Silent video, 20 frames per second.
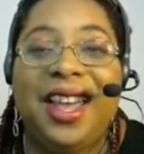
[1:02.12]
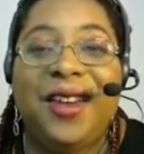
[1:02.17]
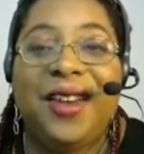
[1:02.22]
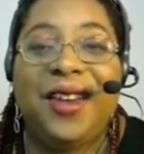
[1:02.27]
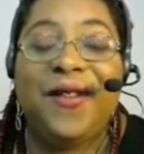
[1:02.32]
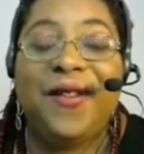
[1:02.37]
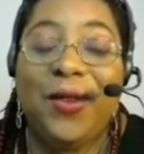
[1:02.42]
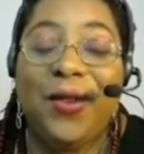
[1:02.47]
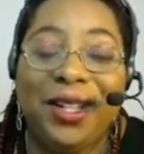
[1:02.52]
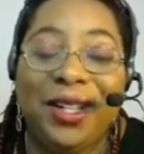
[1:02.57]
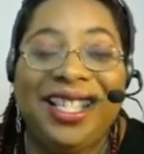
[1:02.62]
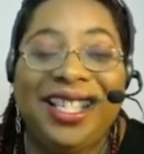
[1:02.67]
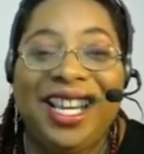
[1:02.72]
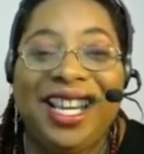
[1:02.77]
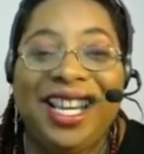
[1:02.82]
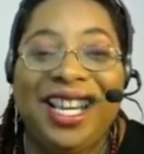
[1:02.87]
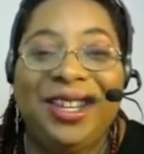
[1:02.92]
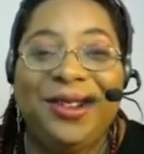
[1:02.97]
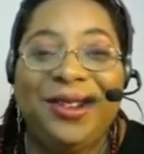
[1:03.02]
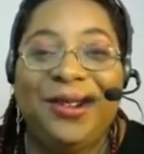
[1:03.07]
a
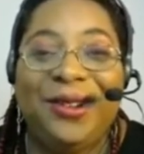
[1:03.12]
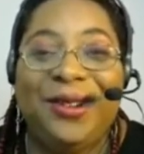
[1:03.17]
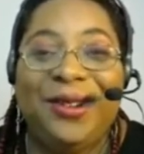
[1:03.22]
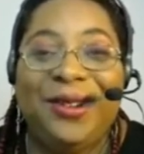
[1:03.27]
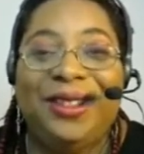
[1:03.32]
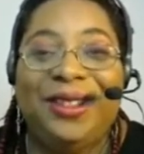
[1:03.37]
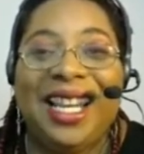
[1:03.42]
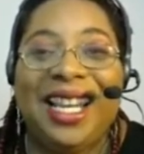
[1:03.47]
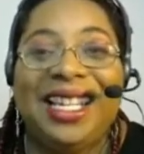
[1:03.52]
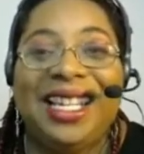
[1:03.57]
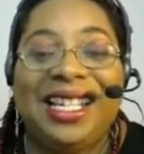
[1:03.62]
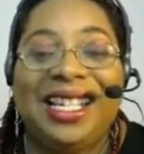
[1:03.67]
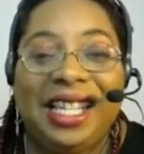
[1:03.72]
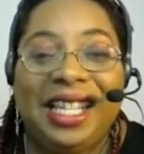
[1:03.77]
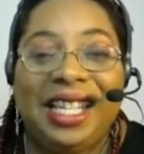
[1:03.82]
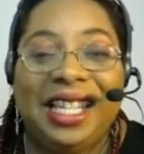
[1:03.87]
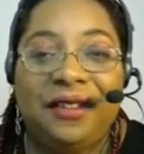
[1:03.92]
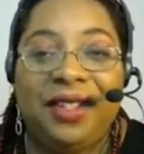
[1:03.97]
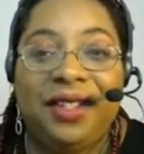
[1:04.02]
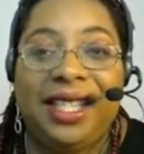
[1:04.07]
14-year-old, and a
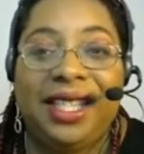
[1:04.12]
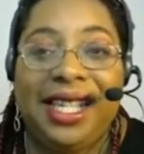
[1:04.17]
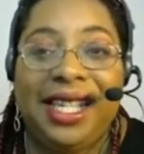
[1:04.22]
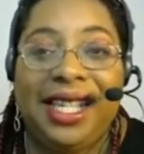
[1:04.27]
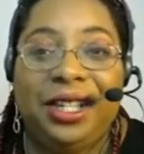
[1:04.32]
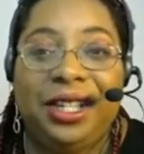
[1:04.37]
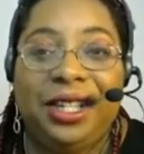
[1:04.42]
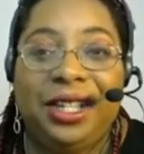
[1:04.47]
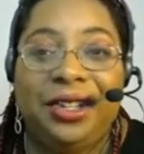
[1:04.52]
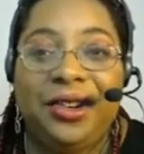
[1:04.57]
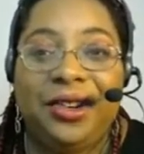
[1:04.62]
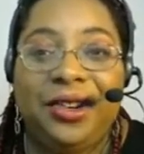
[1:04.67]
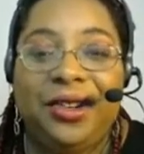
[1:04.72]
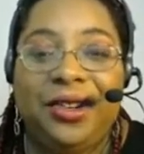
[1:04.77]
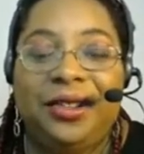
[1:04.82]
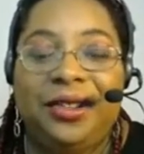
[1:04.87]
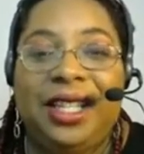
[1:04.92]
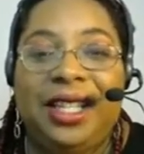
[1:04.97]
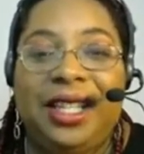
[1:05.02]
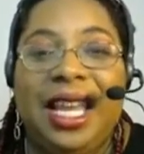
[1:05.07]

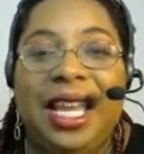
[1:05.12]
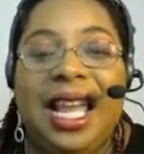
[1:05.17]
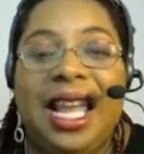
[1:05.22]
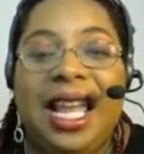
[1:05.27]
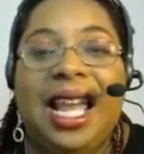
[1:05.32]
17-year-old.